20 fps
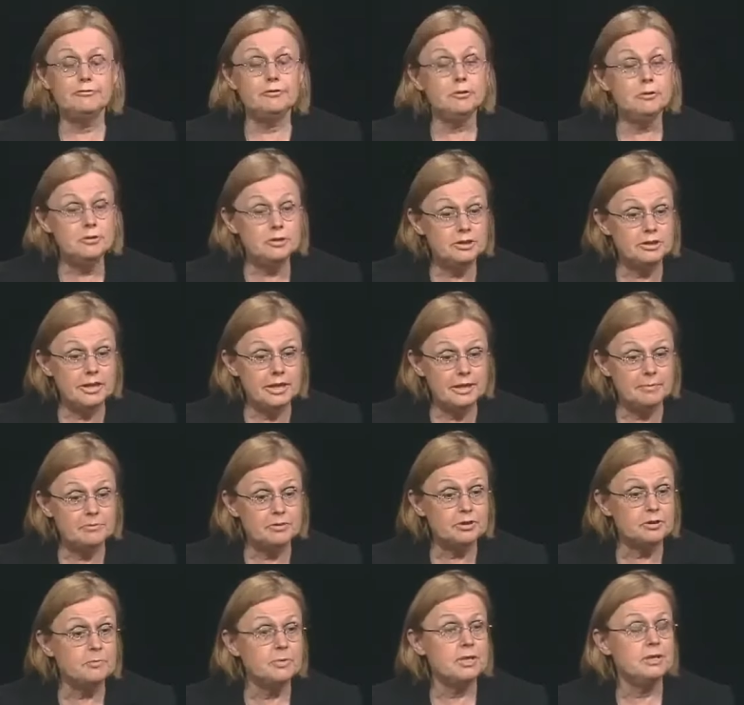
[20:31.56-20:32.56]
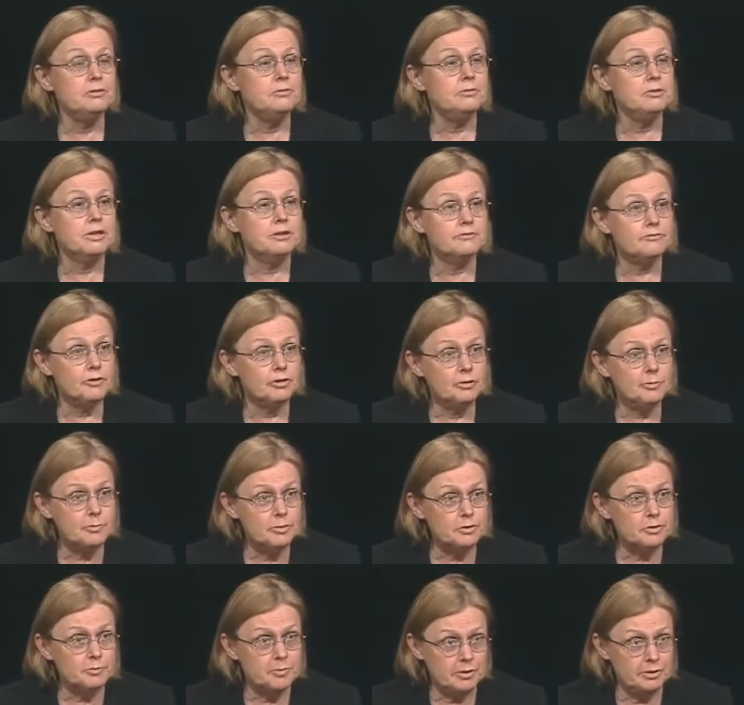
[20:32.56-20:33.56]
food stamps to be used at
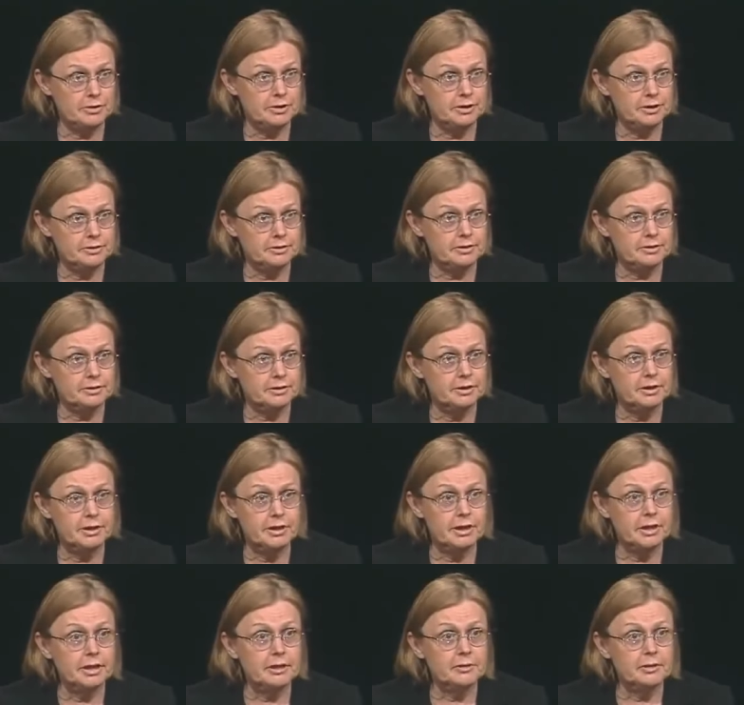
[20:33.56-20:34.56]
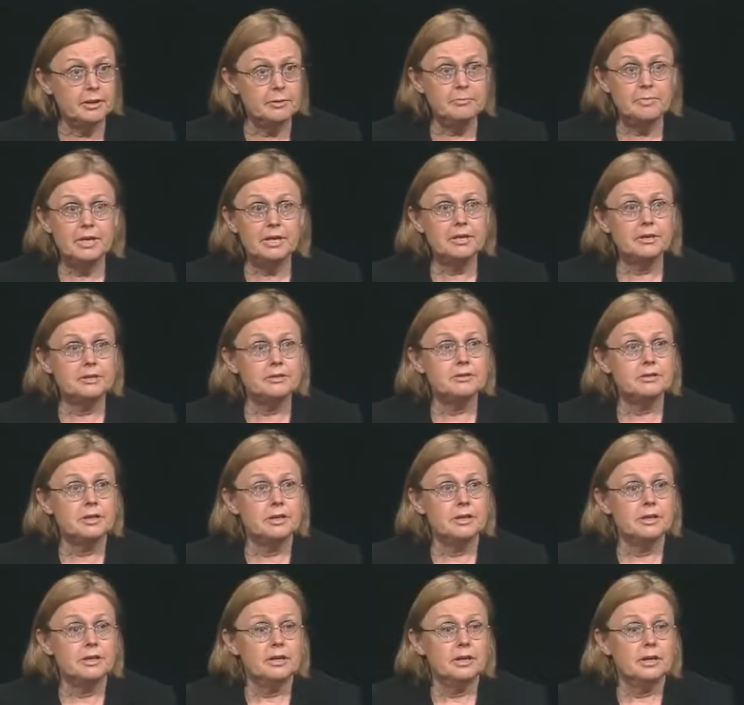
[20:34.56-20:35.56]
farmers markets, because
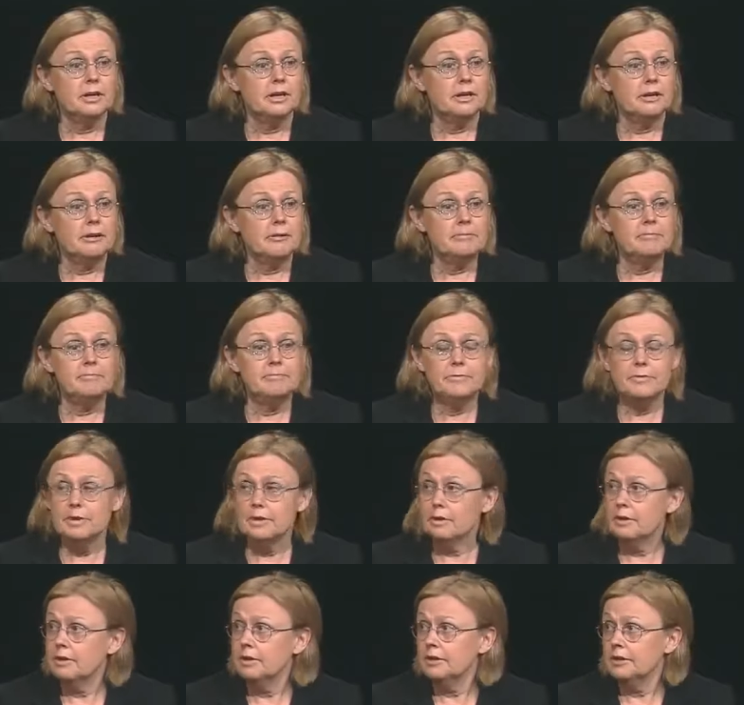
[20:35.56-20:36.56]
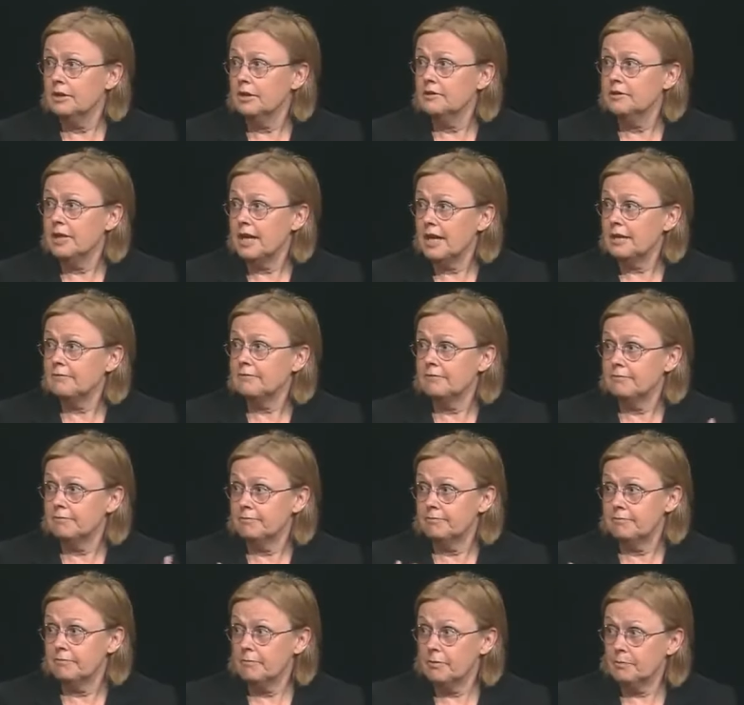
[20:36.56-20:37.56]
uh, that
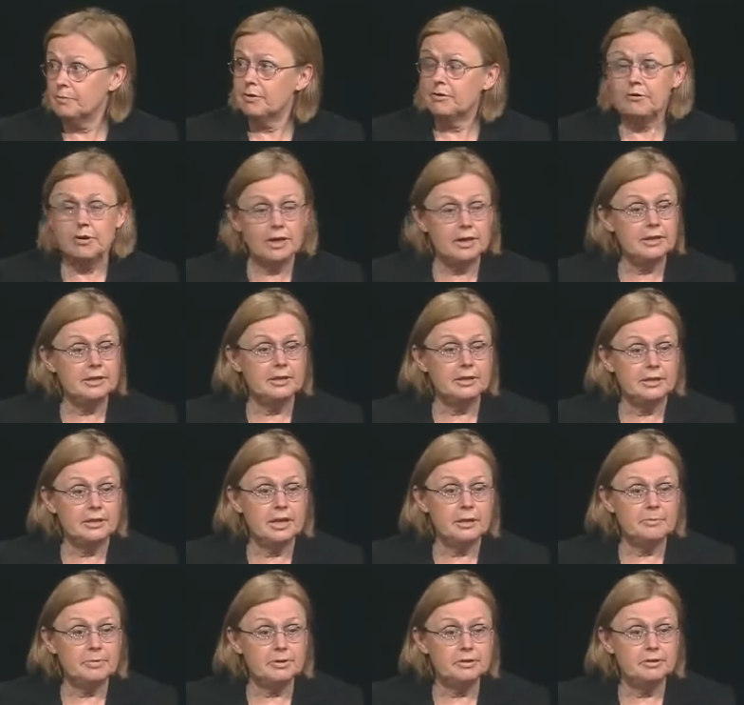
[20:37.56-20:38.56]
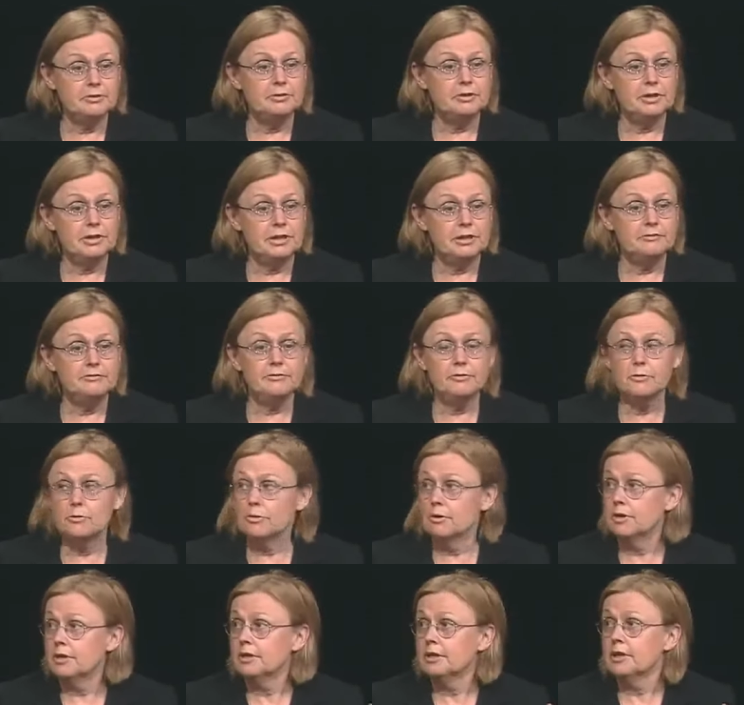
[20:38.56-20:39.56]
provided an opportunity
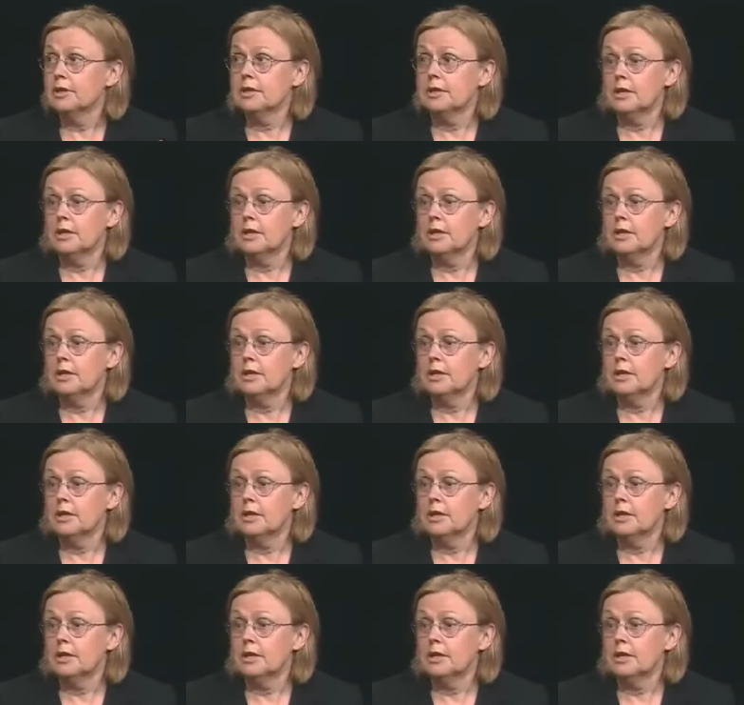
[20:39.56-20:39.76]
for